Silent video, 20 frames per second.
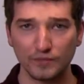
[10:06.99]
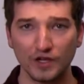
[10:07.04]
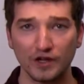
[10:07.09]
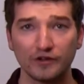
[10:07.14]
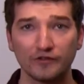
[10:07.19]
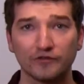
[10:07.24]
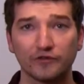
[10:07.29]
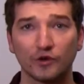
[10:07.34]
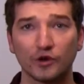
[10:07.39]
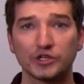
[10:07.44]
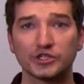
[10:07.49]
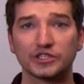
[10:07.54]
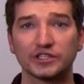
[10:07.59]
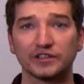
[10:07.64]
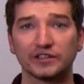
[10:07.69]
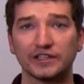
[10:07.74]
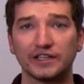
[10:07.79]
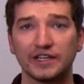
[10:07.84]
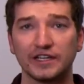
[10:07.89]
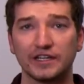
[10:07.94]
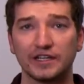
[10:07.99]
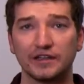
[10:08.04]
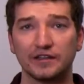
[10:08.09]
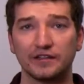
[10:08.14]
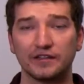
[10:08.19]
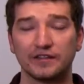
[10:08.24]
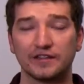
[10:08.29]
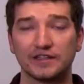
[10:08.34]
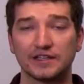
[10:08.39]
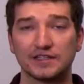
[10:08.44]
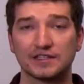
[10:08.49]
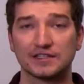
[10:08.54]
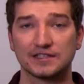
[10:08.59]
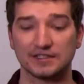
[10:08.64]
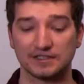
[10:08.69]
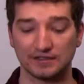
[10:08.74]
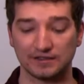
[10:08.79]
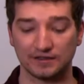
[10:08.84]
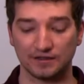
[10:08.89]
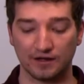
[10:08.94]
unfortunately,
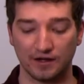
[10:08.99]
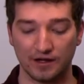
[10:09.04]
this